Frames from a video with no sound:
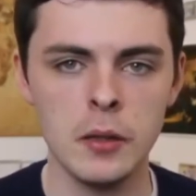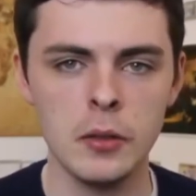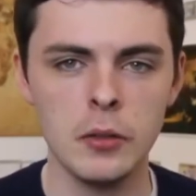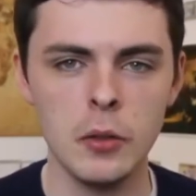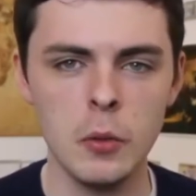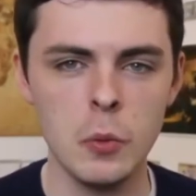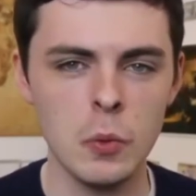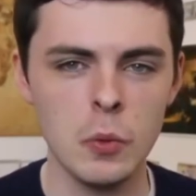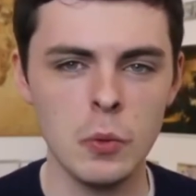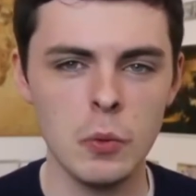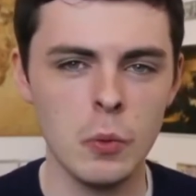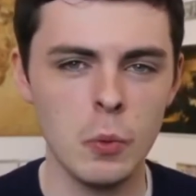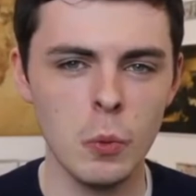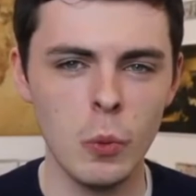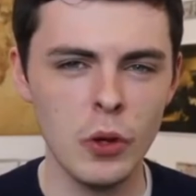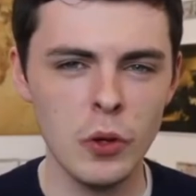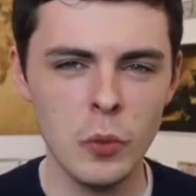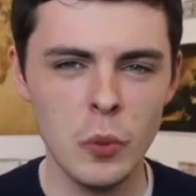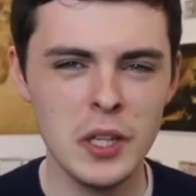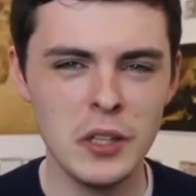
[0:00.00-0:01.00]
So
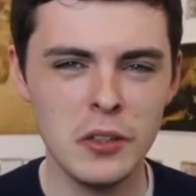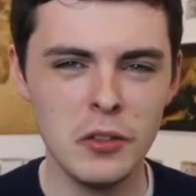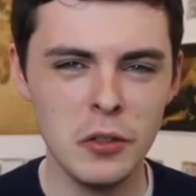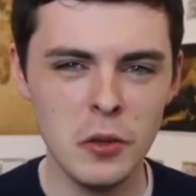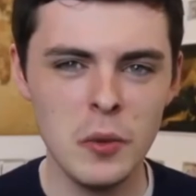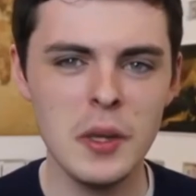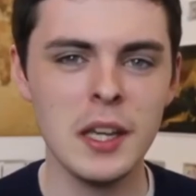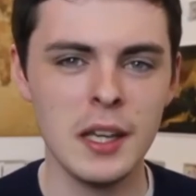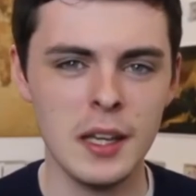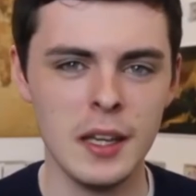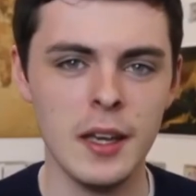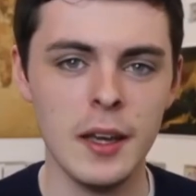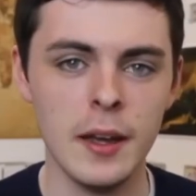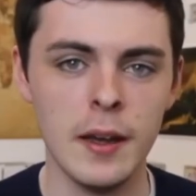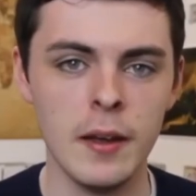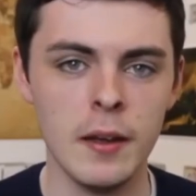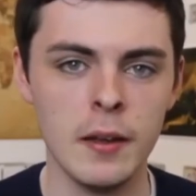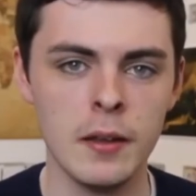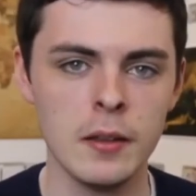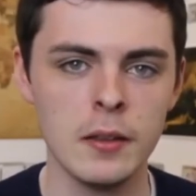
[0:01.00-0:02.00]
what are we doing
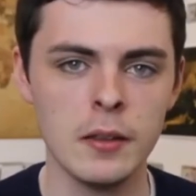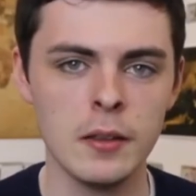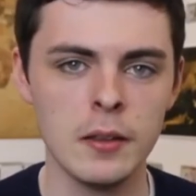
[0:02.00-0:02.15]
here?